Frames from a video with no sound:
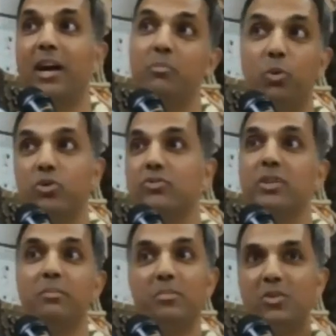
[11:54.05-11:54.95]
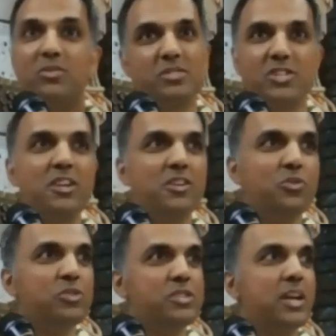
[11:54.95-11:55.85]
And both of them, you know,
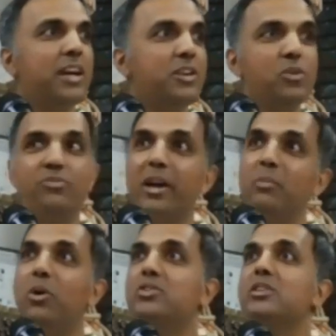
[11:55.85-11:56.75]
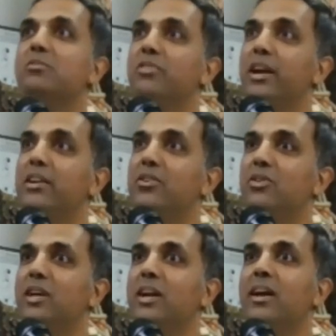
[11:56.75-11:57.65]
children do this, they get into a fight, boxing fight
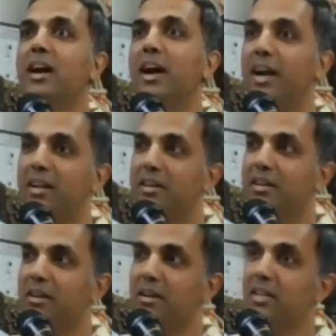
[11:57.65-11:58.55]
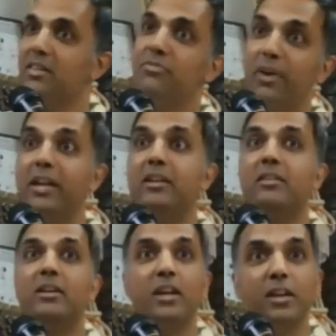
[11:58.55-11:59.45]
and all that. And uh, in the fight,
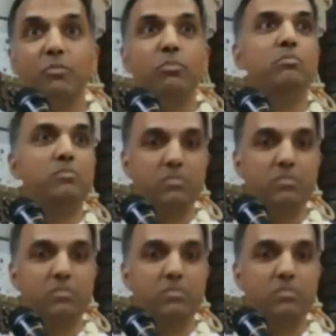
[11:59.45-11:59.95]
he,